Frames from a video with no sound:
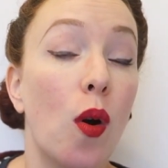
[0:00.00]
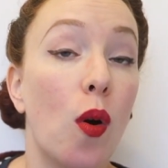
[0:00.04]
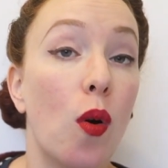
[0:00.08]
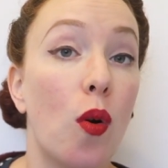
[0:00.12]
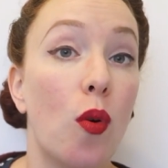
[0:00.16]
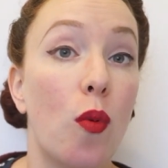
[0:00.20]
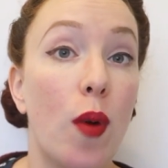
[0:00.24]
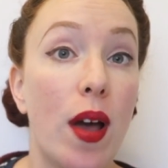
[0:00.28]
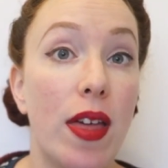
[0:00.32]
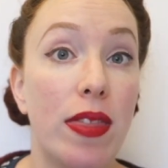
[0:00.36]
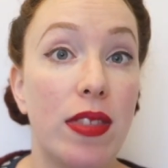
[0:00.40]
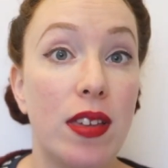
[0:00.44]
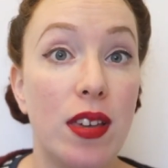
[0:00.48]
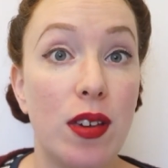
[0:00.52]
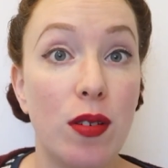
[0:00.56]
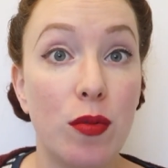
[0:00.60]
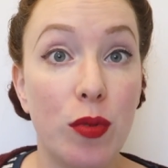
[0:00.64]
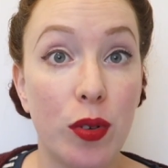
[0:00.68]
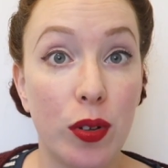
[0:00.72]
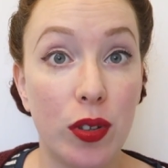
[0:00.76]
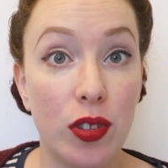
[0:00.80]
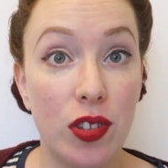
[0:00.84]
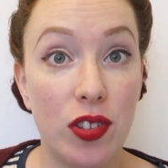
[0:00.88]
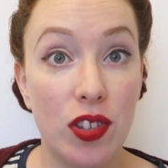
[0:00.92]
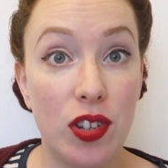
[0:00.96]
or whether you
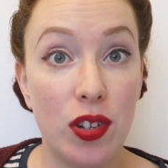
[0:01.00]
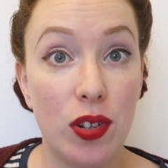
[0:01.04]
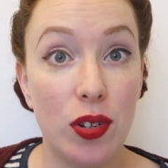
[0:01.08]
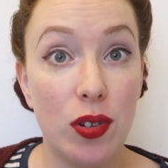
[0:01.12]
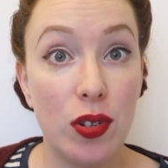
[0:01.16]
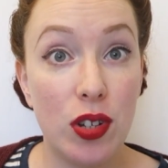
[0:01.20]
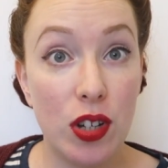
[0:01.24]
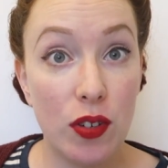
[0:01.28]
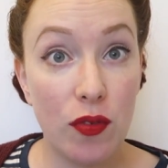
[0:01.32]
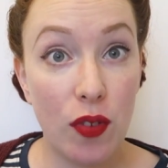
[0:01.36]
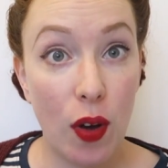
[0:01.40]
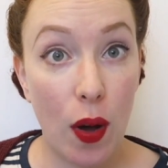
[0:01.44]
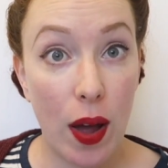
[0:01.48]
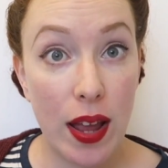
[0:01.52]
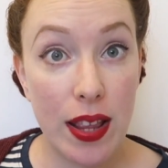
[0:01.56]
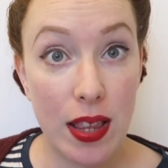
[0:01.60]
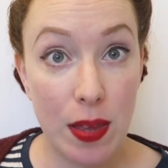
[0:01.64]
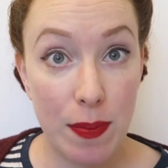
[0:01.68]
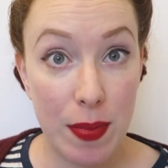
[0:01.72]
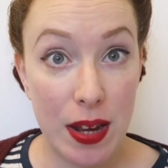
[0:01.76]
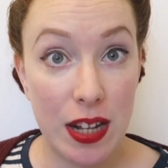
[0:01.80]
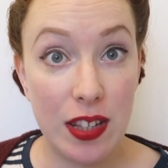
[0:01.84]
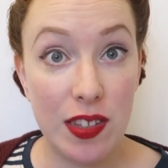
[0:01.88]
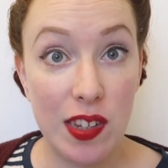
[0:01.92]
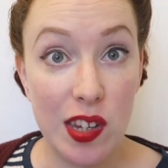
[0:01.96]
want to divide
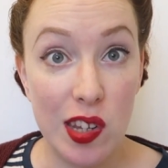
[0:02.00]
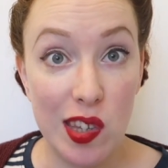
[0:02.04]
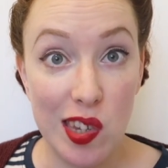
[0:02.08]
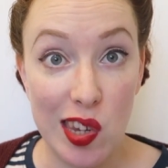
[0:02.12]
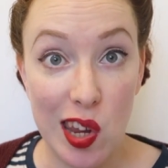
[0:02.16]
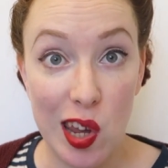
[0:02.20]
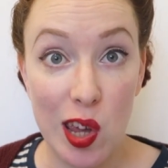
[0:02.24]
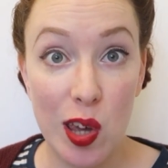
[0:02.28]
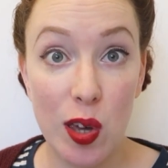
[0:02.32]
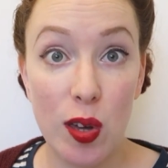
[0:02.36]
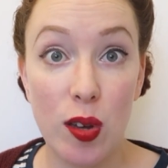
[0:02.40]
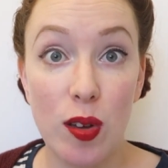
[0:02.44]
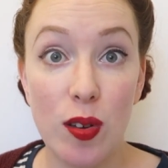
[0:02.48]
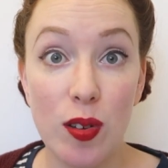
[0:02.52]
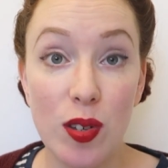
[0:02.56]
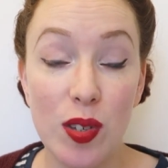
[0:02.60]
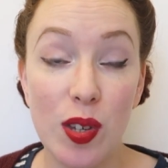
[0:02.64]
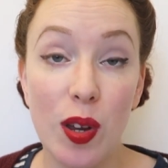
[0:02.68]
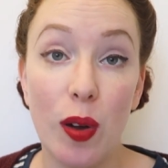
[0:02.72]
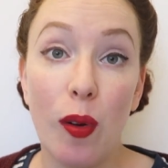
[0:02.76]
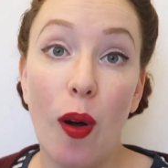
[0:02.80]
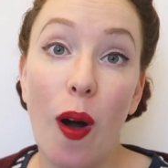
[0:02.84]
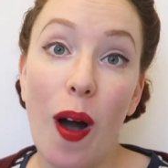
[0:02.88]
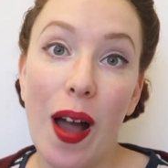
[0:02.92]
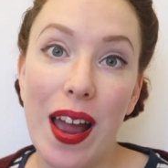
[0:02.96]
them into two.
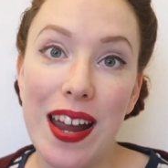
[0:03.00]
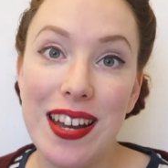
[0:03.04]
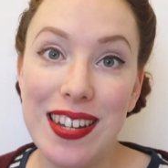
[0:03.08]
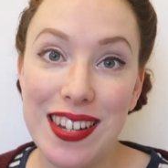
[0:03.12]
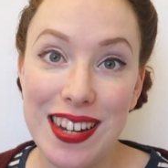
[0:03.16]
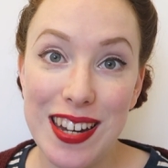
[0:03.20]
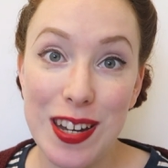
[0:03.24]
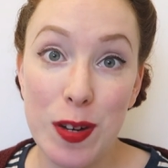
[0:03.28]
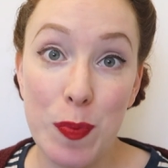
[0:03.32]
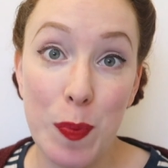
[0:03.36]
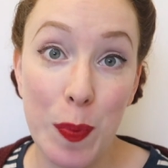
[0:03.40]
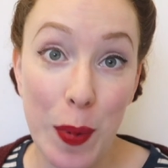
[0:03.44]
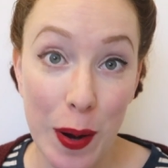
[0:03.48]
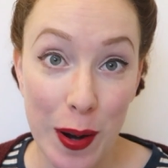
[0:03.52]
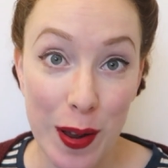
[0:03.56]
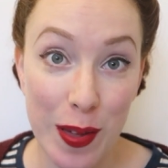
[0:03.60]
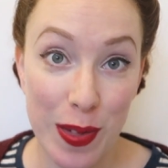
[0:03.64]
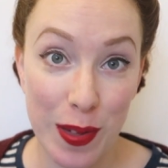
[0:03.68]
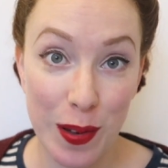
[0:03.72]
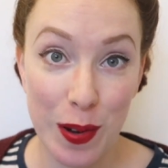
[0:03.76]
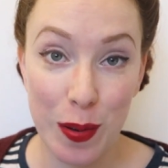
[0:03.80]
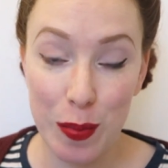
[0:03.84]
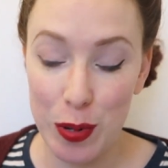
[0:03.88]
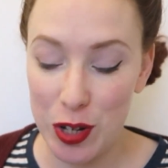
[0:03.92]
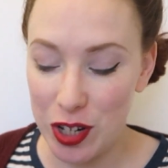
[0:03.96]
So I did
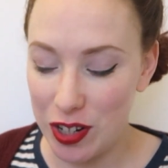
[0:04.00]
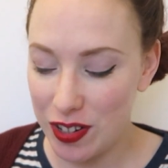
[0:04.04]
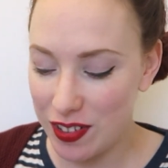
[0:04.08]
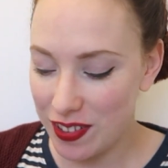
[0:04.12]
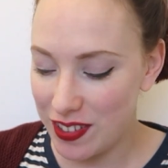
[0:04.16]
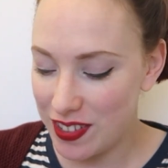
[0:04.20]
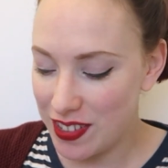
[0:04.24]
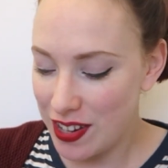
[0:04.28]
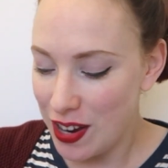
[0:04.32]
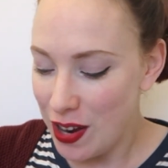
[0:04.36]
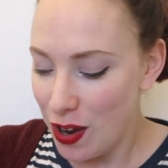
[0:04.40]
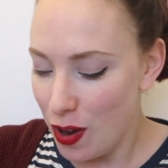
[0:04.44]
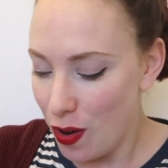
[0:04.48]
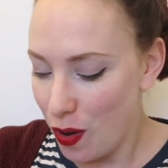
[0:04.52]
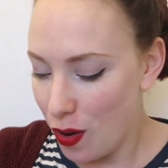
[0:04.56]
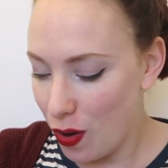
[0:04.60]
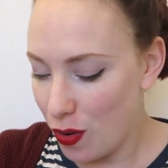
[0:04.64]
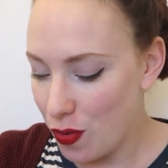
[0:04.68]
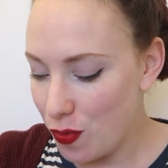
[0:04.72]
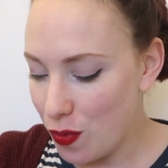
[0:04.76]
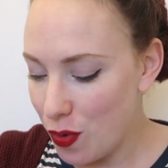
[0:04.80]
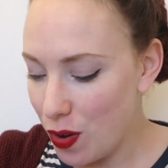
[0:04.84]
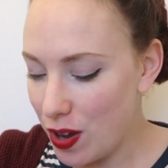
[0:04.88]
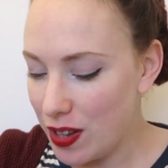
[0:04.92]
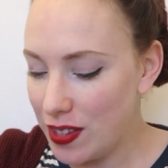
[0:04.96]
both options.
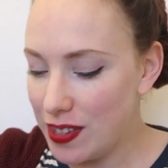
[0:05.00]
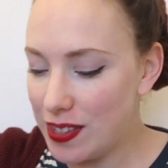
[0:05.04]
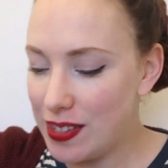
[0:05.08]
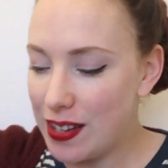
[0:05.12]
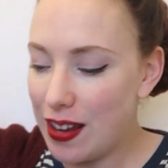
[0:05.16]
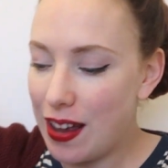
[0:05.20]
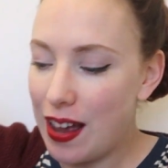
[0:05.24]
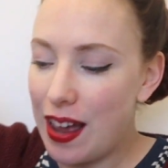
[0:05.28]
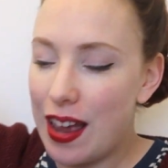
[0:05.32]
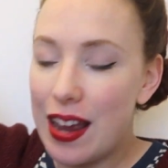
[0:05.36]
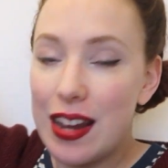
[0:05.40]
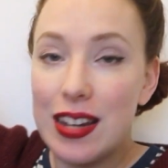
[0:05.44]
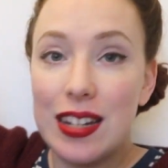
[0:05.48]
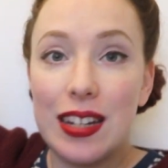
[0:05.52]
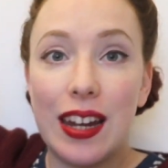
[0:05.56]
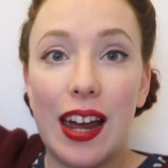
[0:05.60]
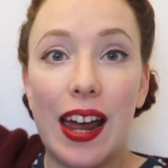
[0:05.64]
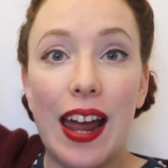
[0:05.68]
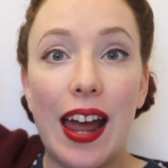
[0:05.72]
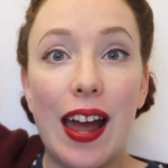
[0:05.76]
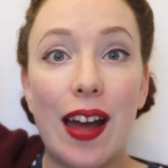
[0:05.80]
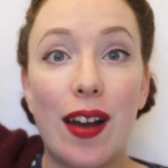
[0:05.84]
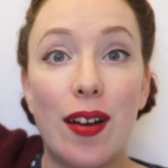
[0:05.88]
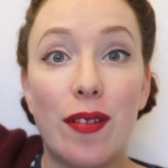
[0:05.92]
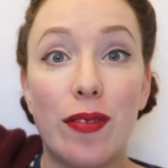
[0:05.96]
On one side
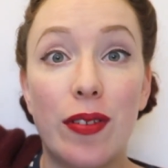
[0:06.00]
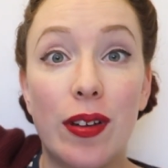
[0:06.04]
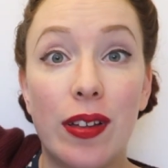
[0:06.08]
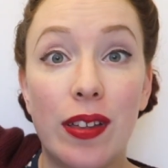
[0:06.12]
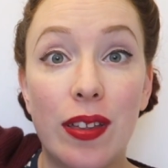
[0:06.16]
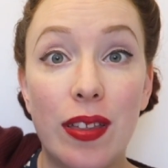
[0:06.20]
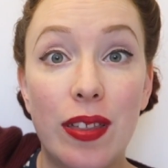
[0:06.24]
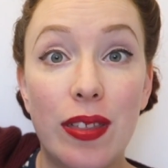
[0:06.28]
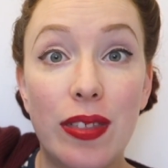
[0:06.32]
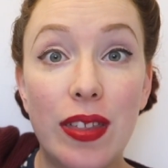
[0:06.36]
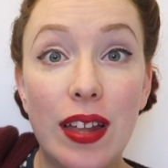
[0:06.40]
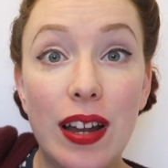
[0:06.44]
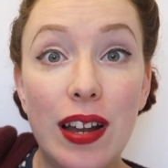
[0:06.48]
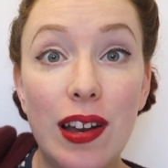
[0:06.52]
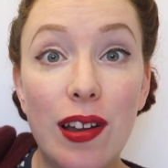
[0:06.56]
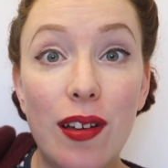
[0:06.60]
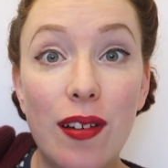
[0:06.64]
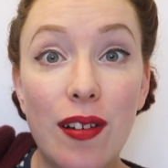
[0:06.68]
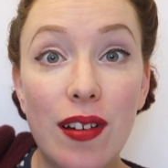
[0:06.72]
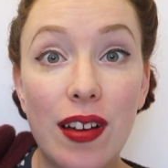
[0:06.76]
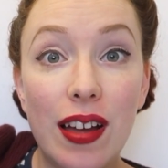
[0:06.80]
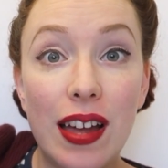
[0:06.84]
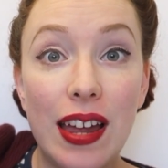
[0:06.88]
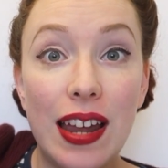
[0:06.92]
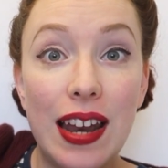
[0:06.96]
I have the
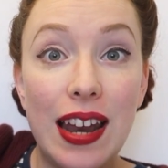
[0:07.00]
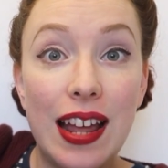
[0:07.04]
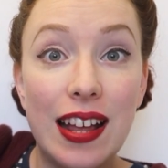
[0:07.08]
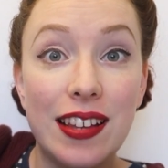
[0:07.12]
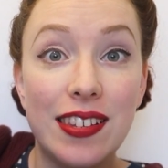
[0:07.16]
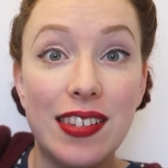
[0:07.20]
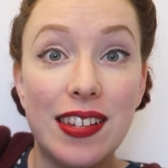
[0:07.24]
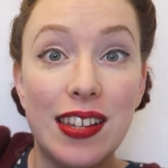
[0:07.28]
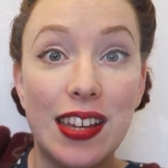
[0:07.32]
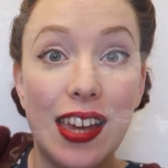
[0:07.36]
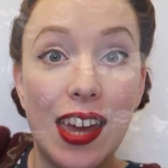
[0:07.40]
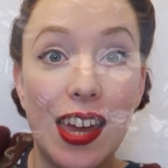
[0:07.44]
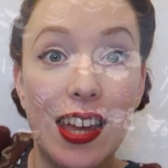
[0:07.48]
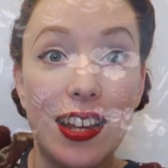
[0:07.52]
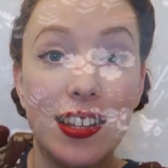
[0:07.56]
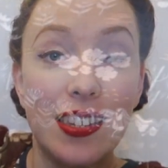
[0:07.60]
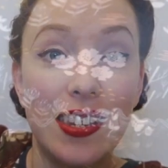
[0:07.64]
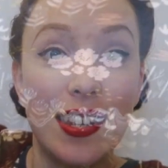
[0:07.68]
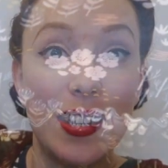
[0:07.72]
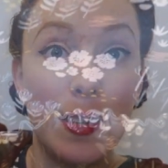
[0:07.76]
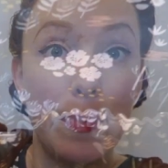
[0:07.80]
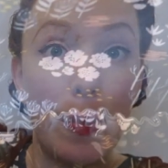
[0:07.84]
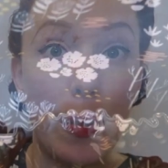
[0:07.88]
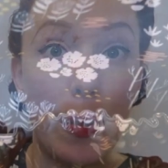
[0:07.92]
long elasticated